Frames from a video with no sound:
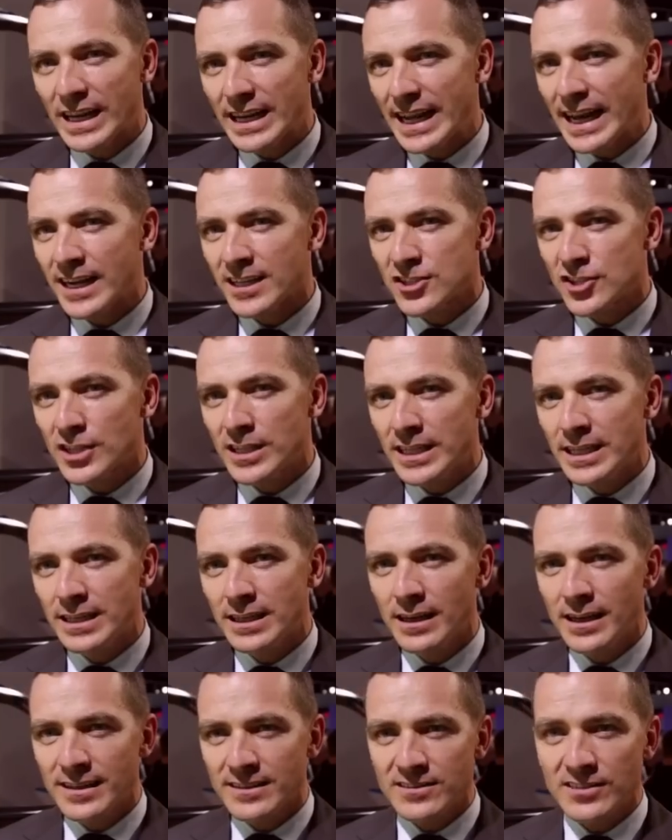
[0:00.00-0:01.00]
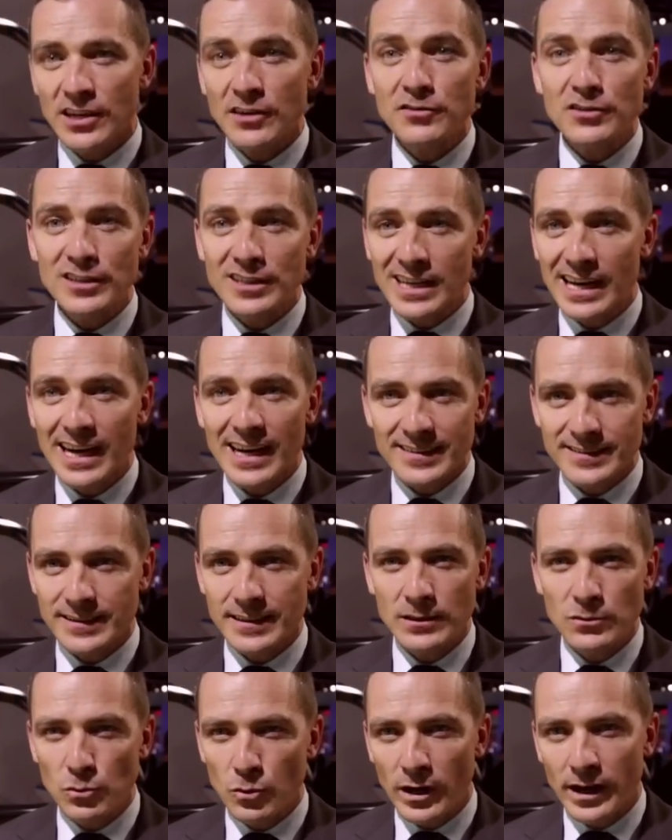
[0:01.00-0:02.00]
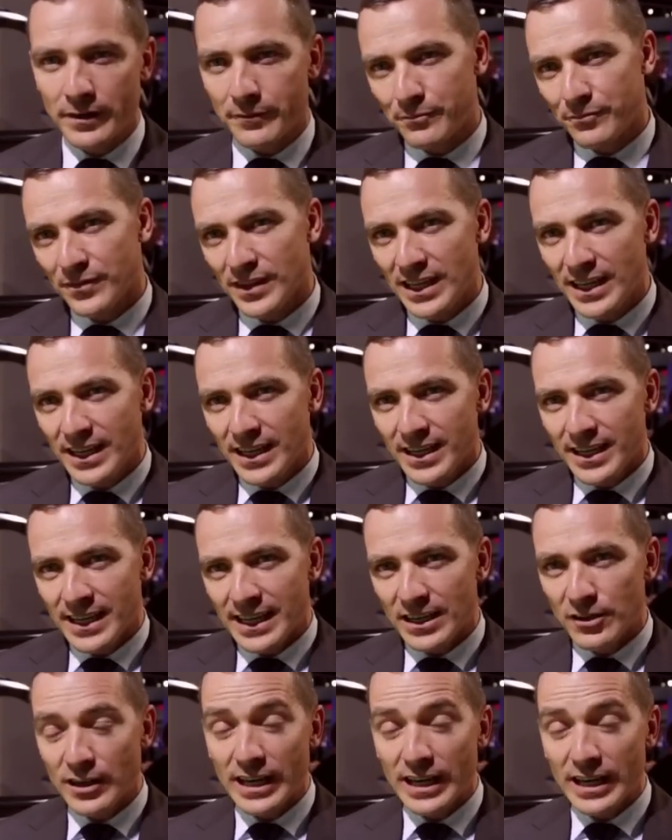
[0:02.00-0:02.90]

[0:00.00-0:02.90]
get actually several cars in one. Now